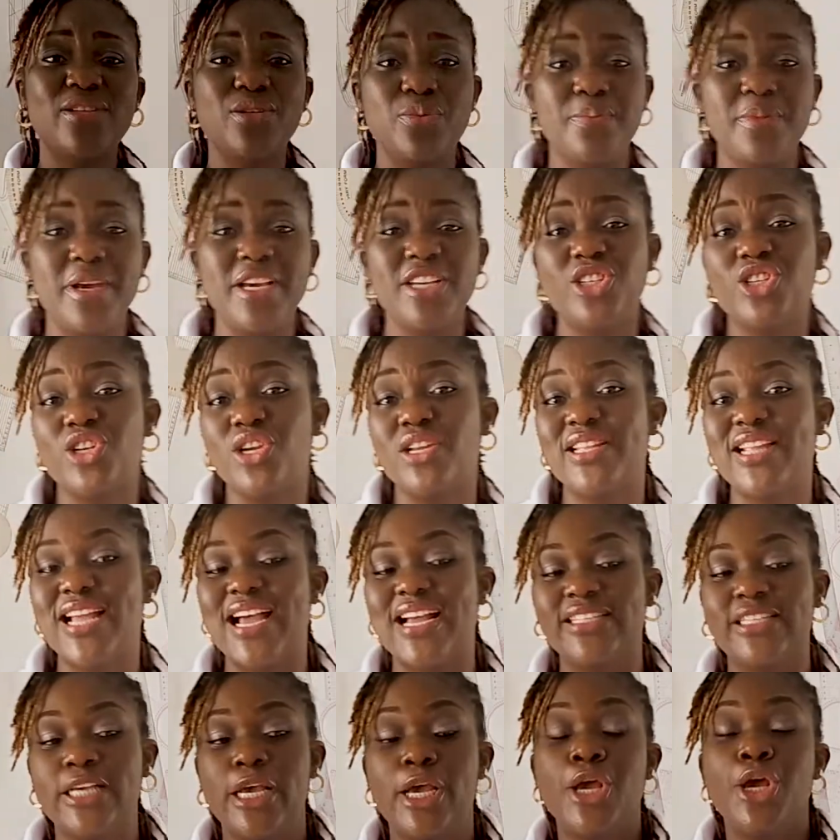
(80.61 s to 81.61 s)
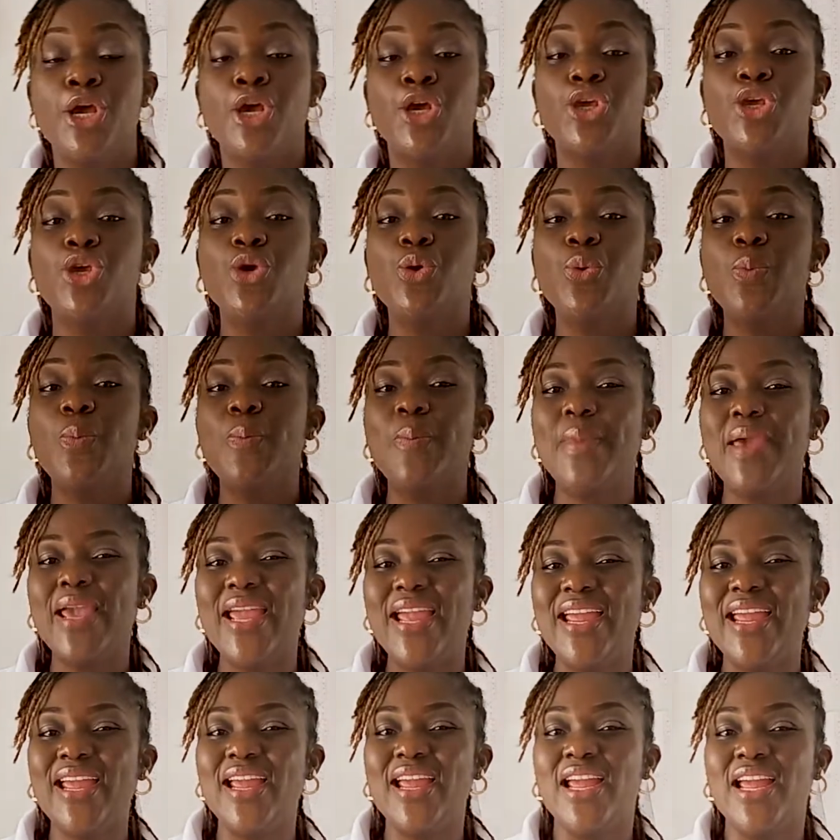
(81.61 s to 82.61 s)
to mention that you
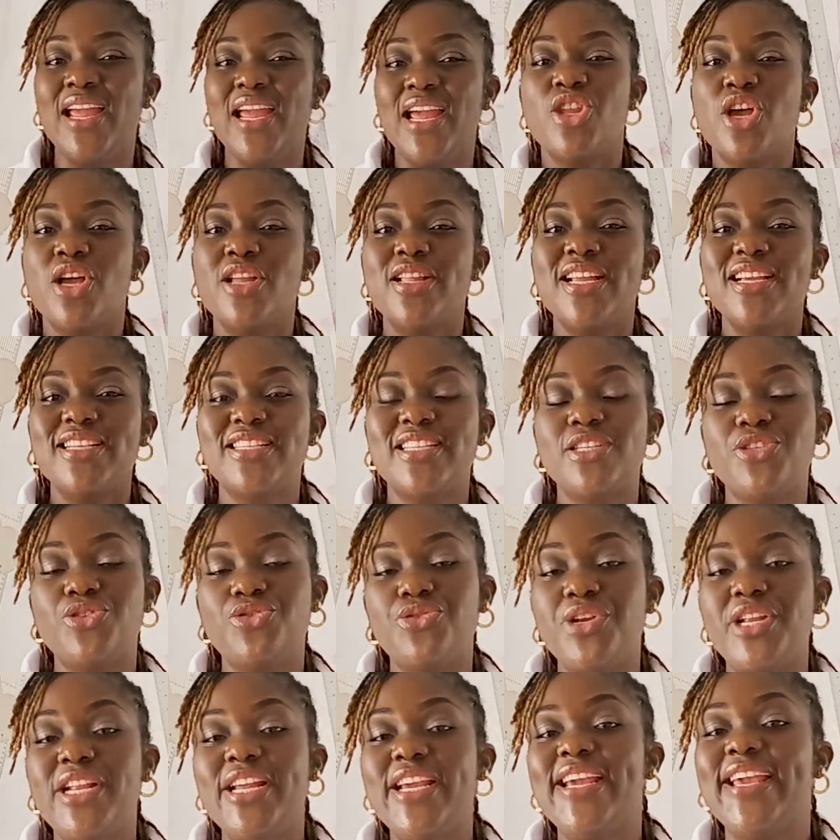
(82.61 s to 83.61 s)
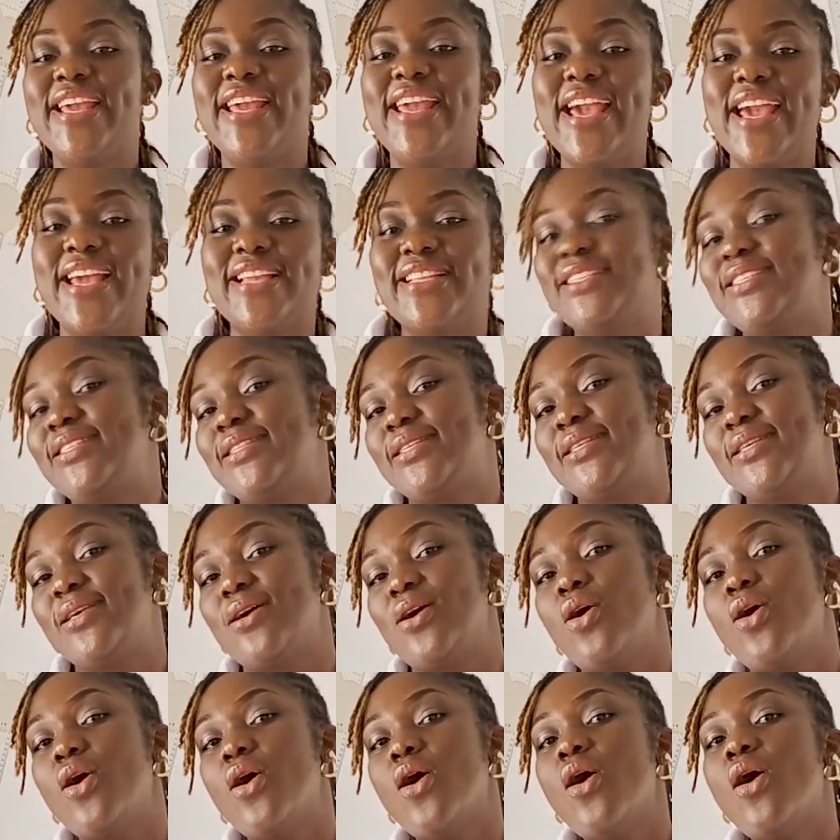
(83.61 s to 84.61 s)
may not necessarily get
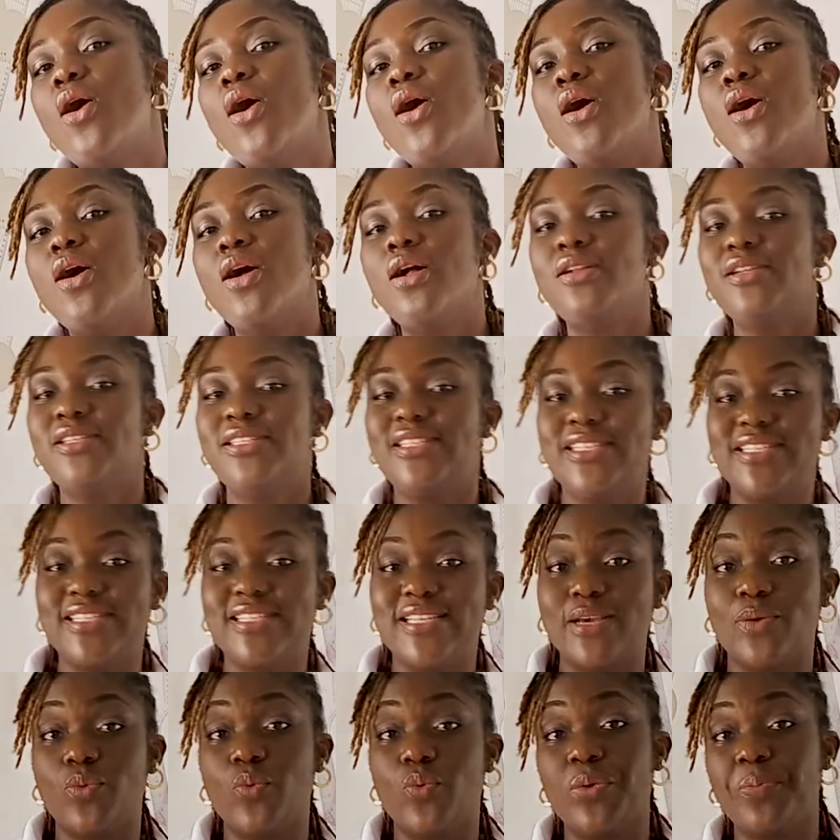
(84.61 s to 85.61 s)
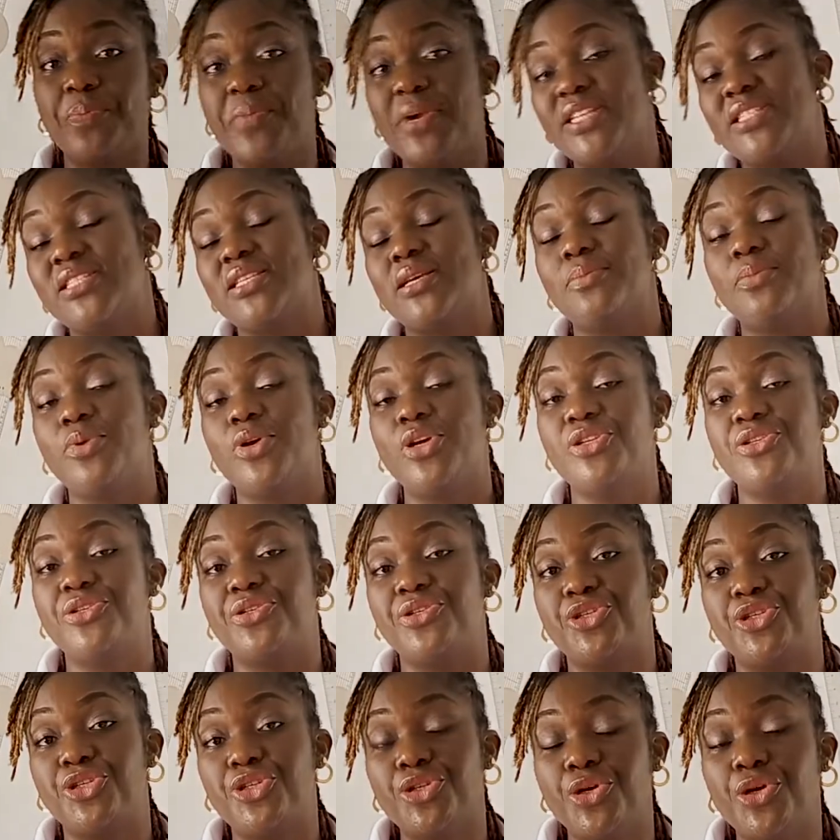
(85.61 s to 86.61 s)
all this equipment I'm going to
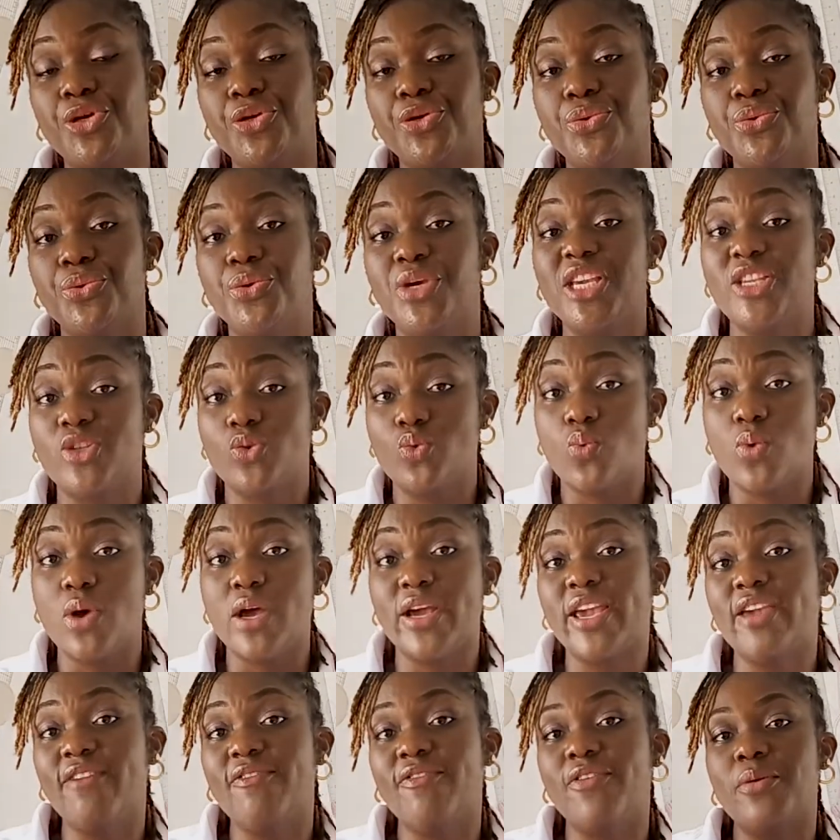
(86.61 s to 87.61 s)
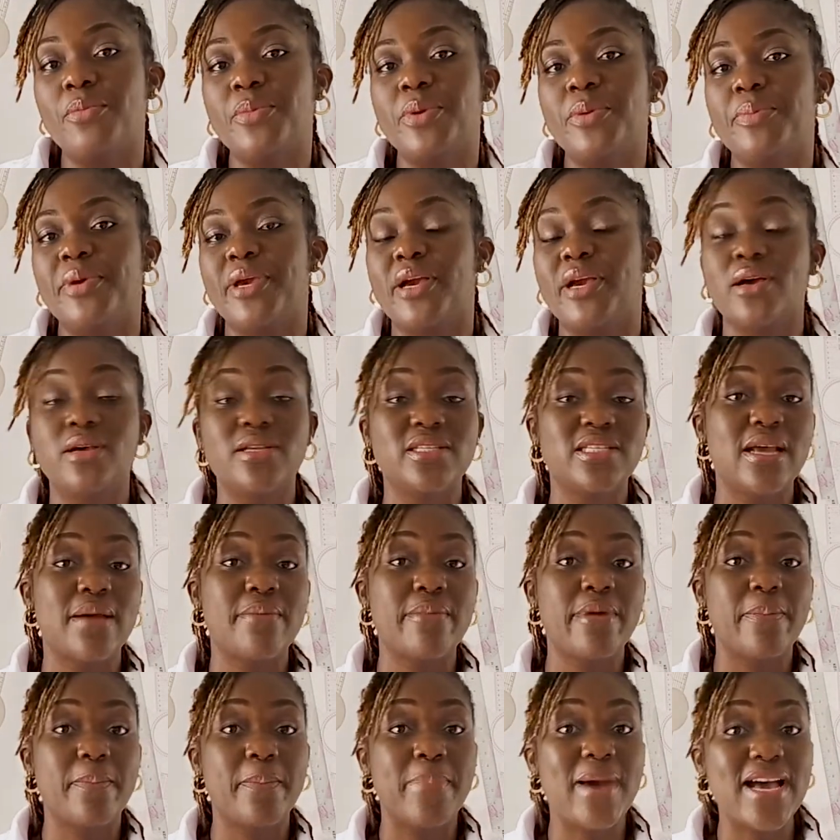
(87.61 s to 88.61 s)
show you. It's working for me because I'm
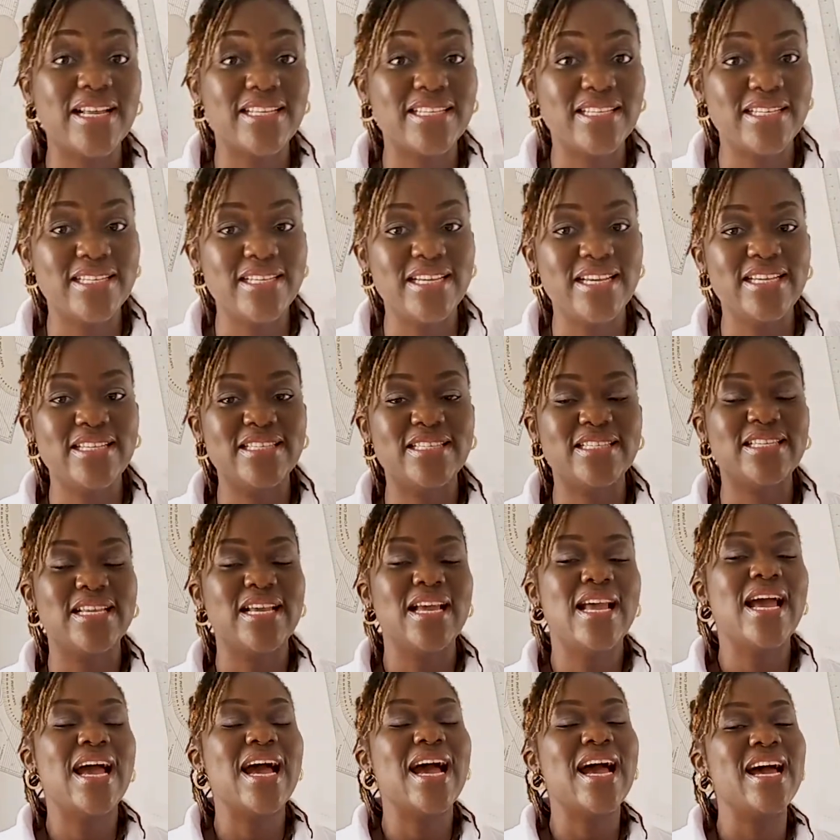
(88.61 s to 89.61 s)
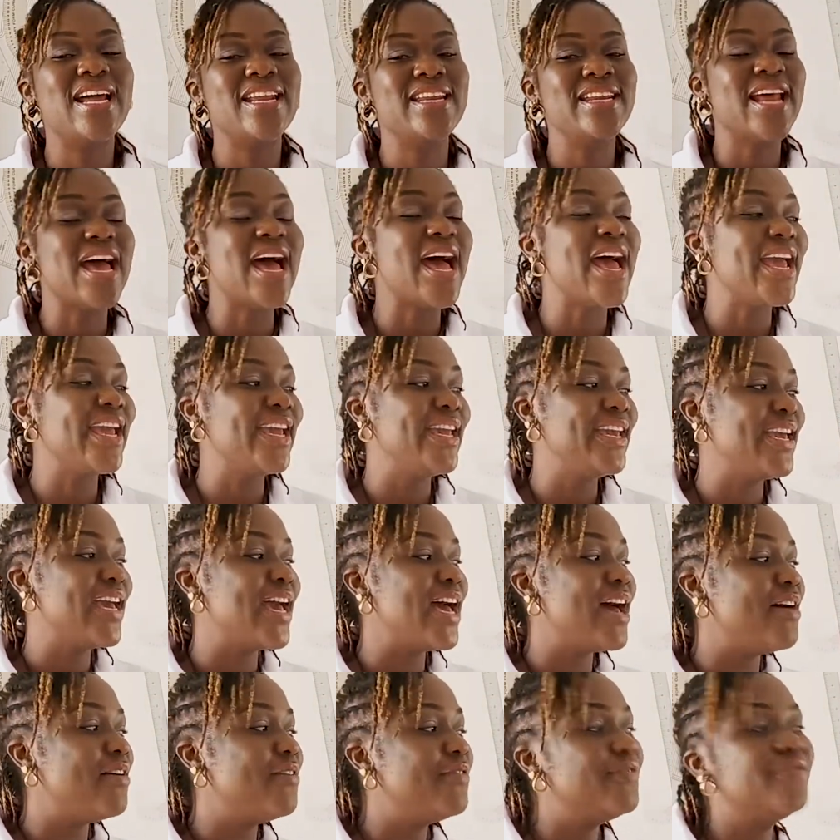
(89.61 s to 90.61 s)
a patternist and I
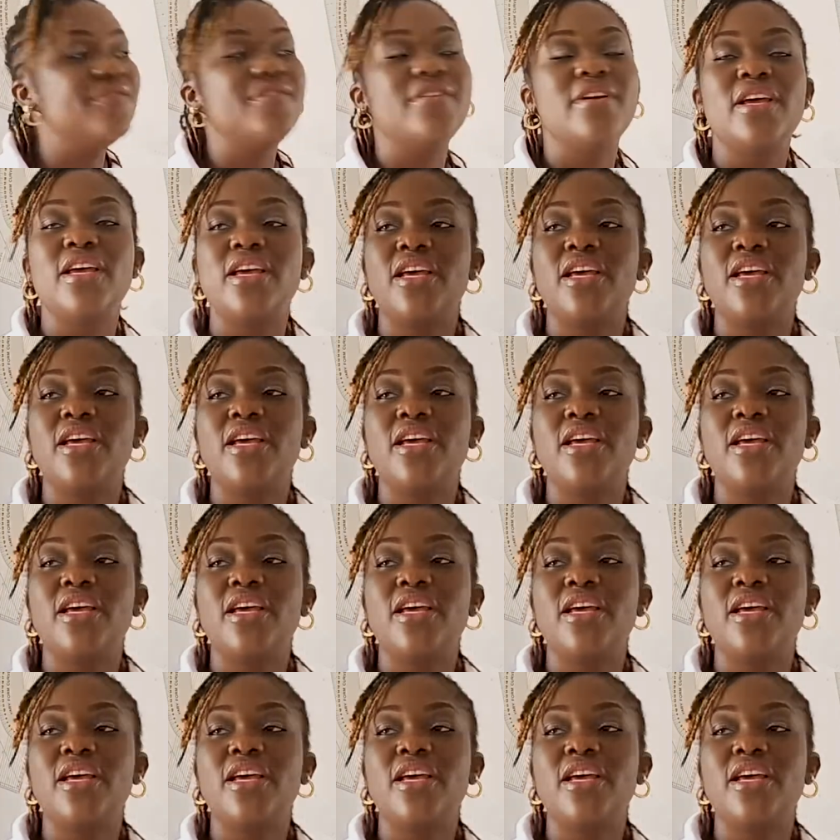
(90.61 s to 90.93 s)
have